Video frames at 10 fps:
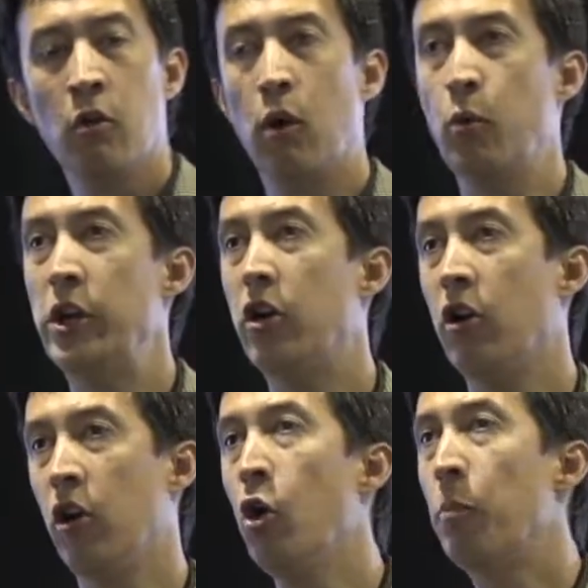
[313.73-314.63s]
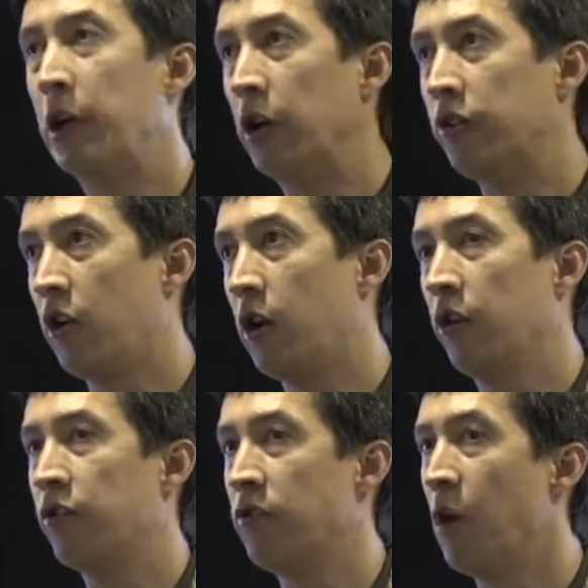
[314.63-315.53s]
What we call open air
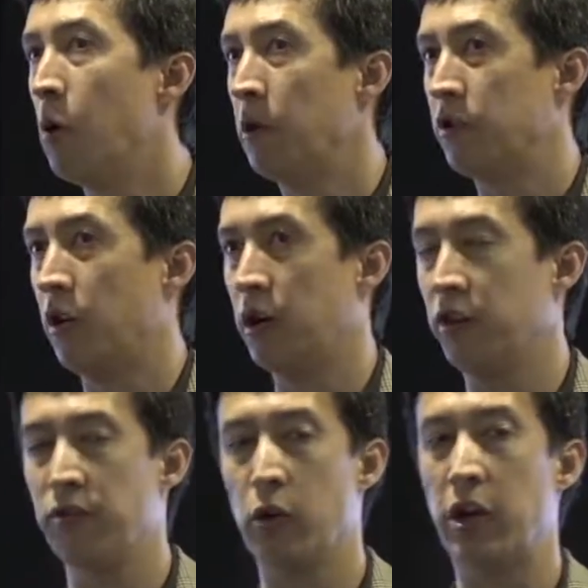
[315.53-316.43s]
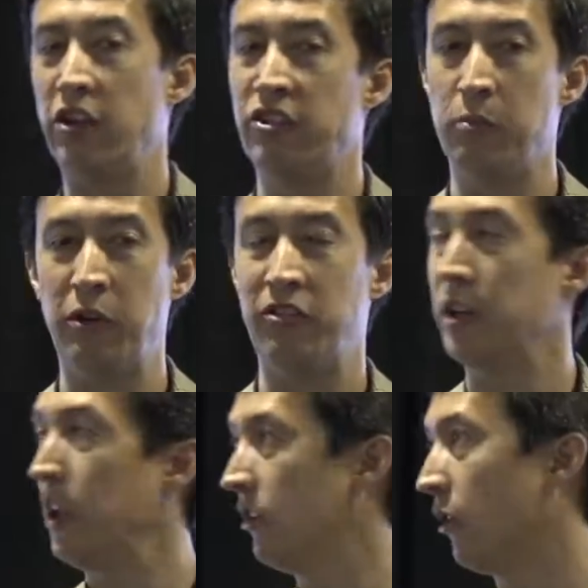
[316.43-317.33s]
targets or LOMA targets, location and miss and
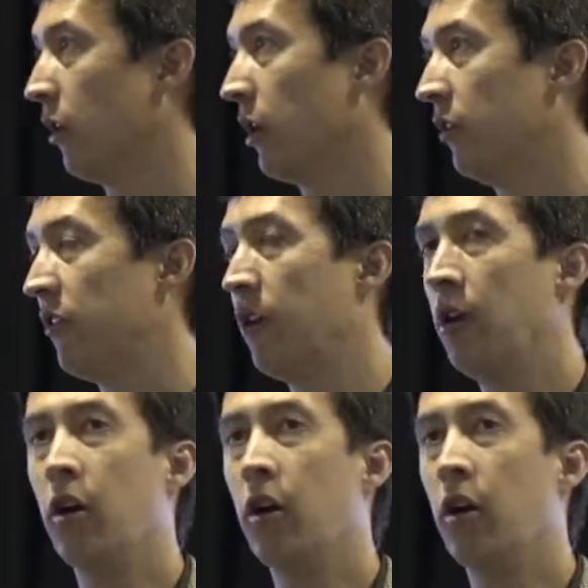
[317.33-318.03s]
hit targets,